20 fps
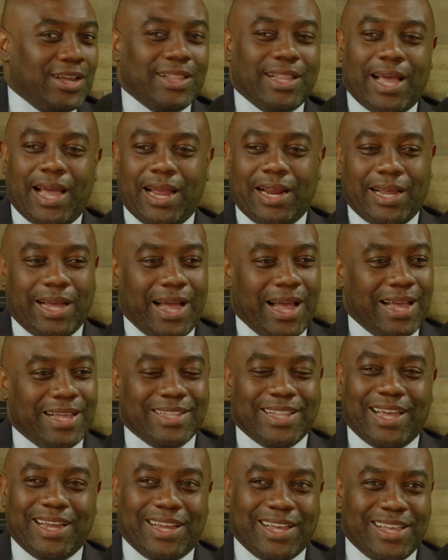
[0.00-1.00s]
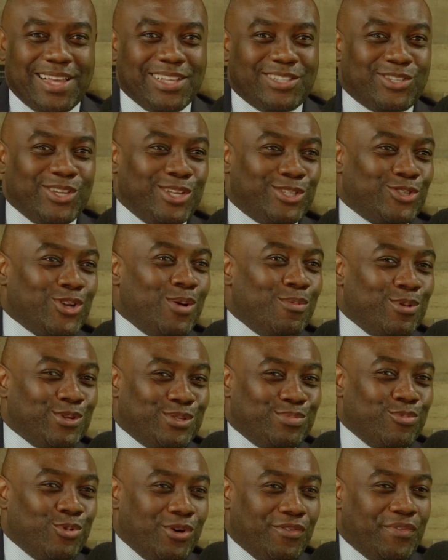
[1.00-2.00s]
like, uh, like it's it's almost
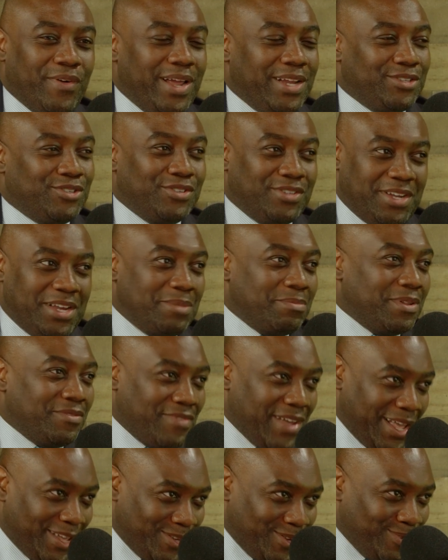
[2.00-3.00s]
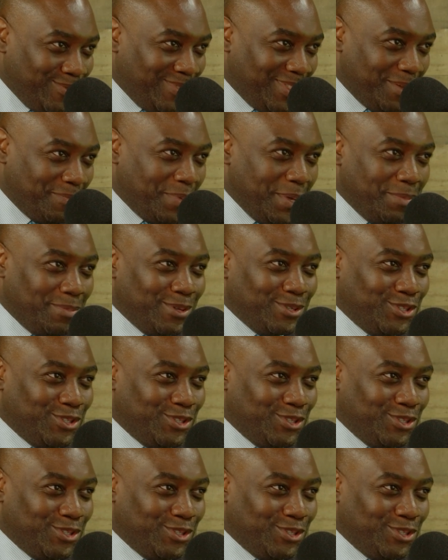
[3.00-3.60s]
more for entertainment value that people yeah.